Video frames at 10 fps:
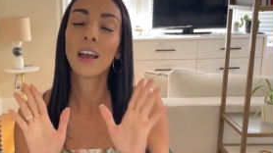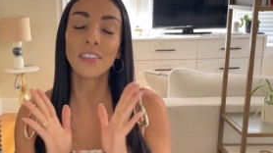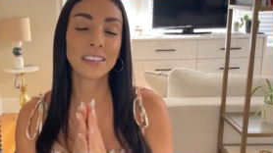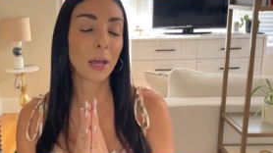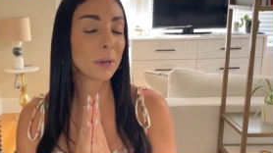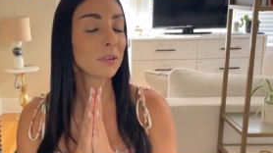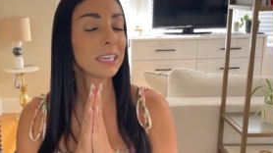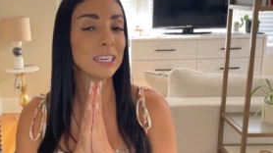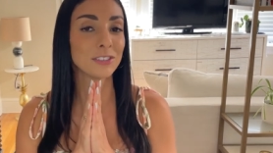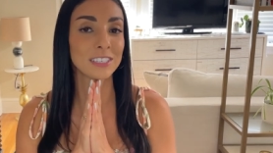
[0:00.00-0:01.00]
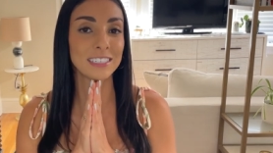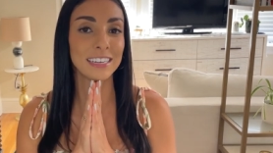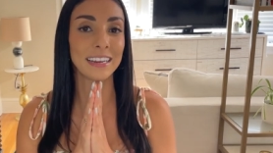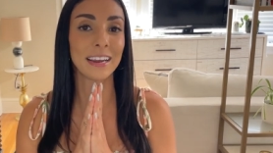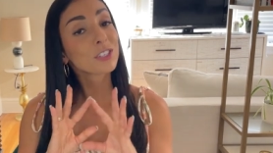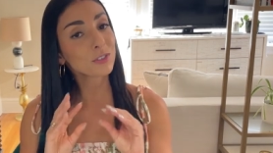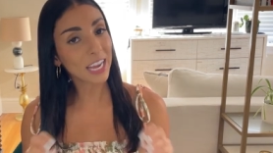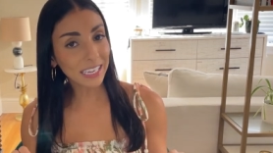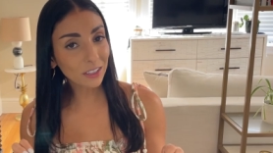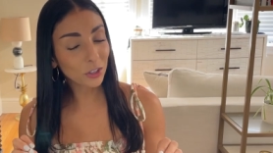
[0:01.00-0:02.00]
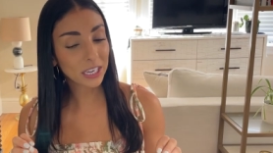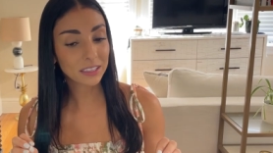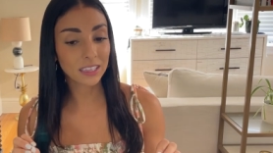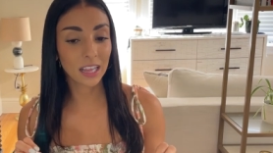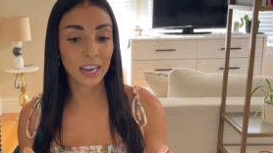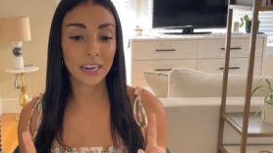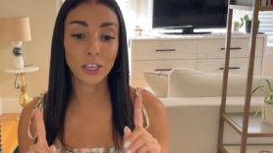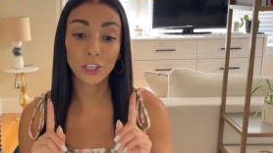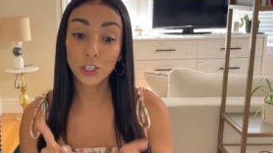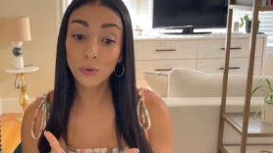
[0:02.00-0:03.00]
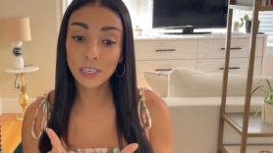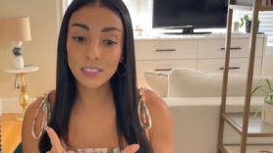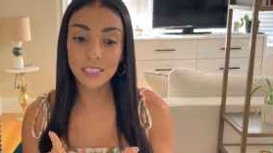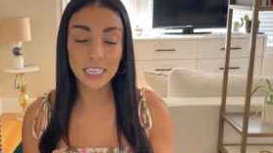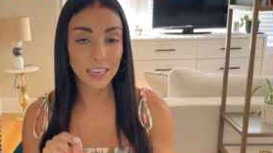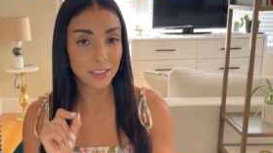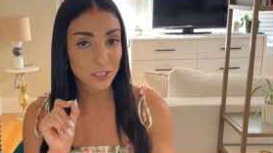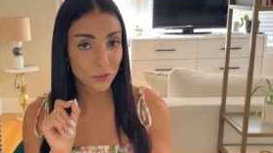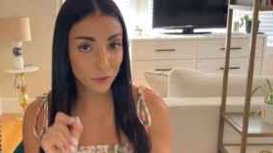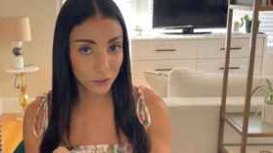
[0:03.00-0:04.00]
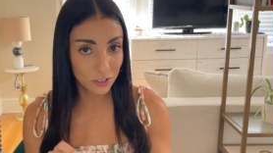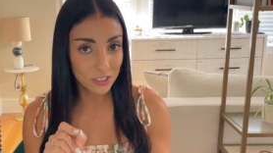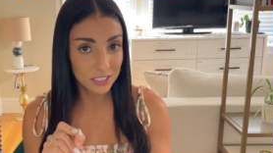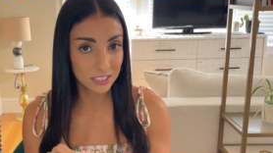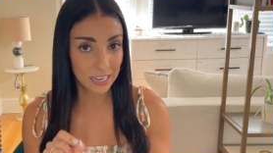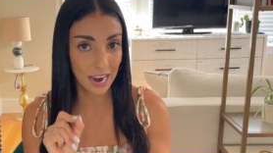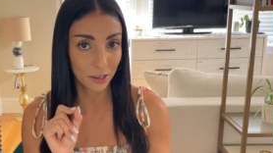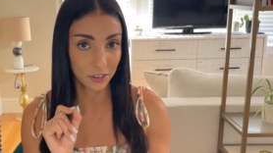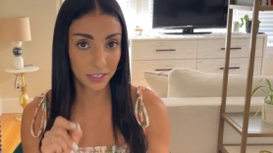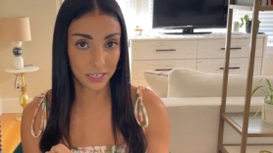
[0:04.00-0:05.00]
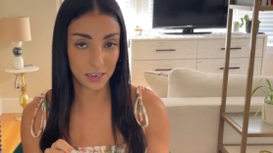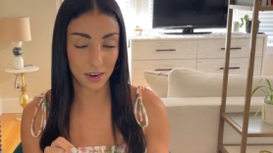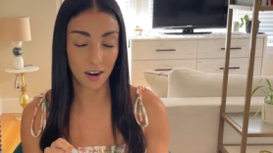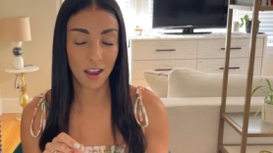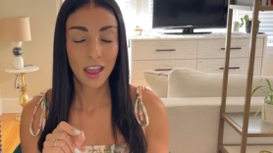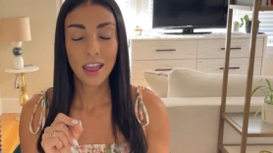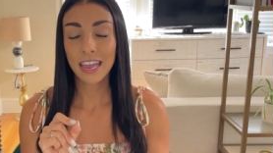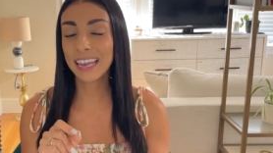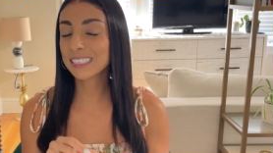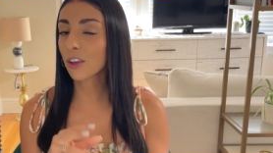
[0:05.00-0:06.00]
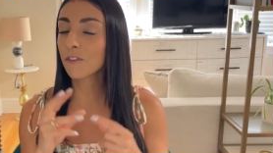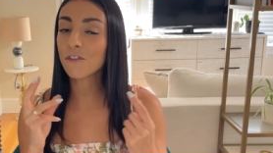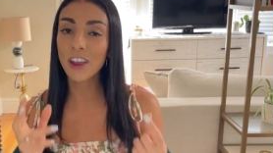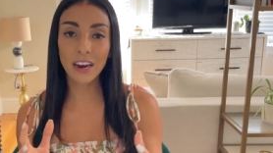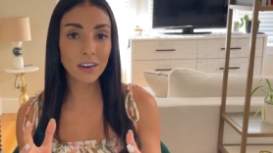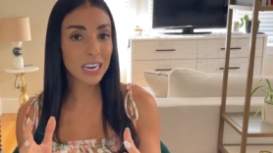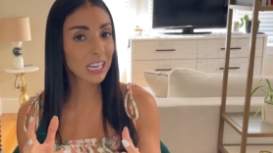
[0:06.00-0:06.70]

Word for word: I think that'll be really interesting. So taking a look at the line, you can see that this fur style here is a very